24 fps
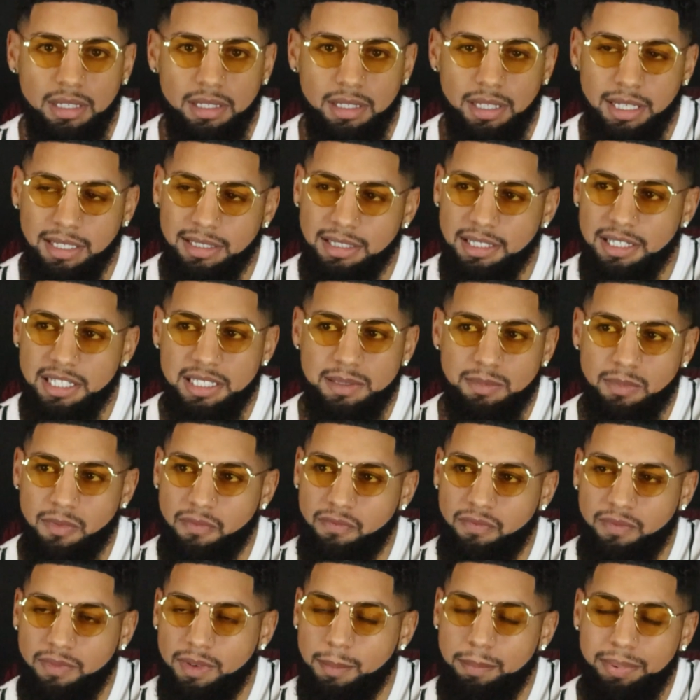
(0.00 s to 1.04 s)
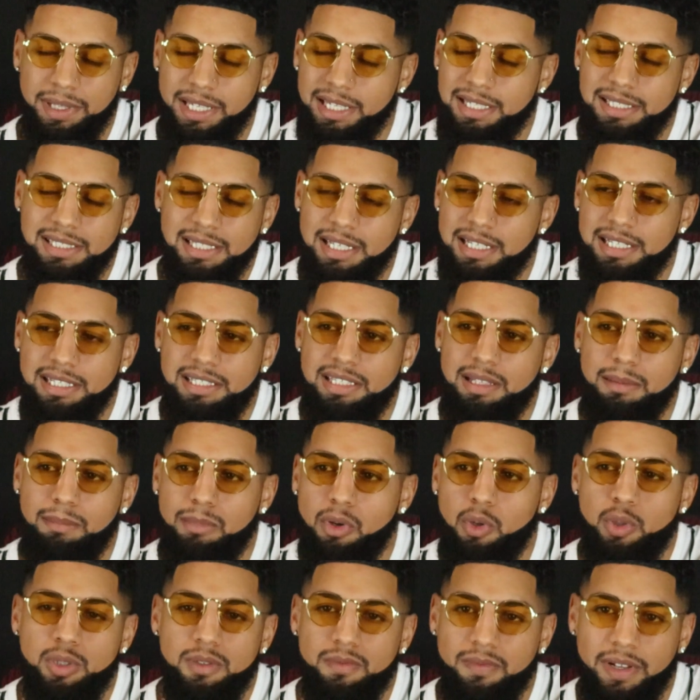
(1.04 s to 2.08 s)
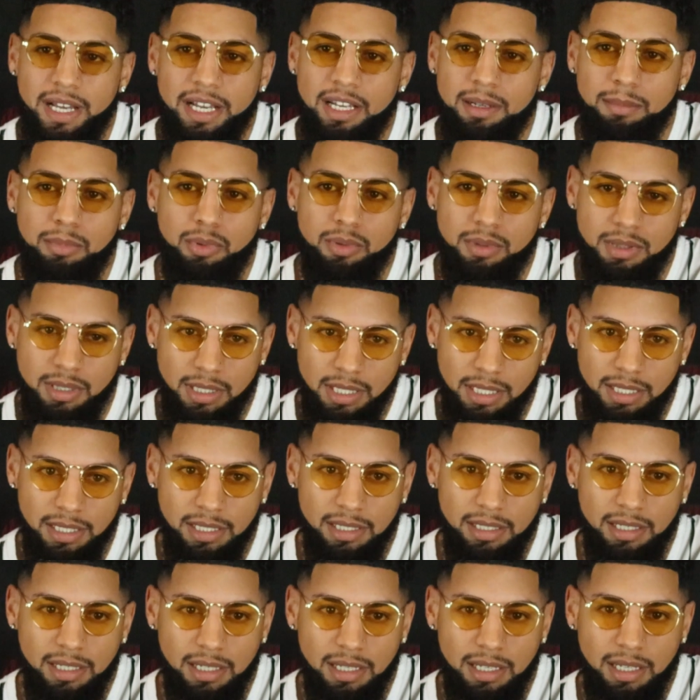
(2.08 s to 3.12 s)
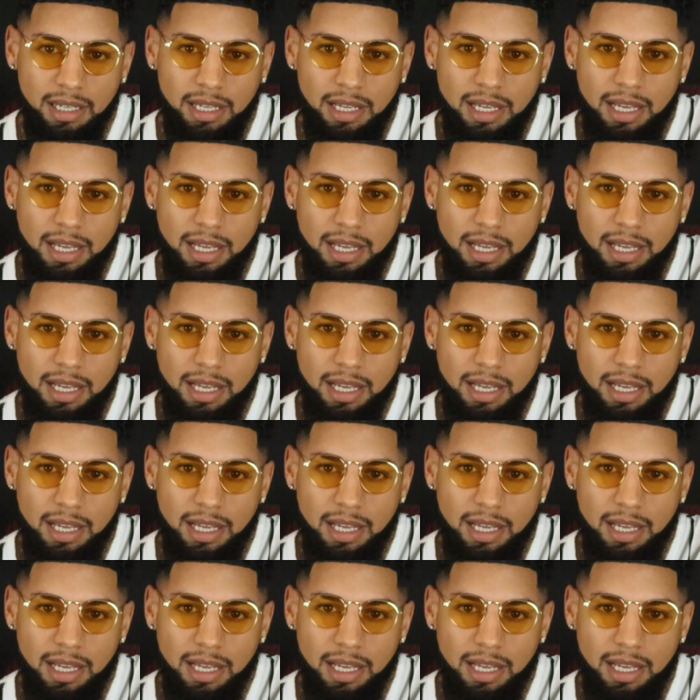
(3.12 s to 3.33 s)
Peace is the most valuable thing